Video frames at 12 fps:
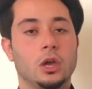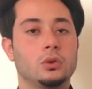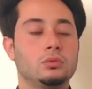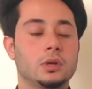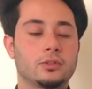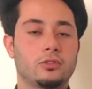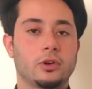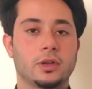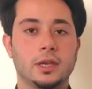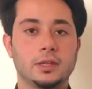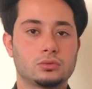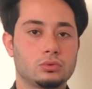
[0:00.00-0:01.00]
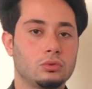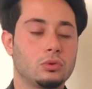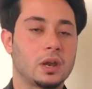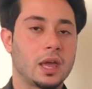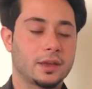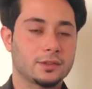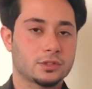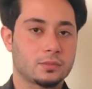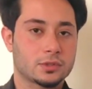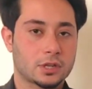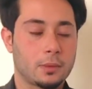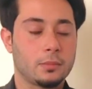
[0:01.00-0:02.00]
Do not forget to like and
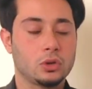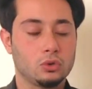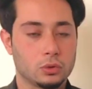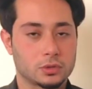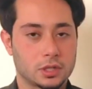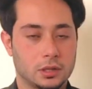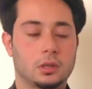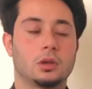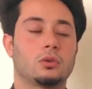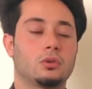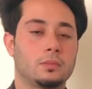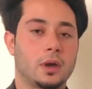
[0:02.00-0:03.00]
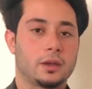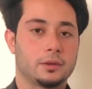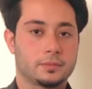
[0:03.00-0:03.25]
subscribe my YouTube channel. Goodbye.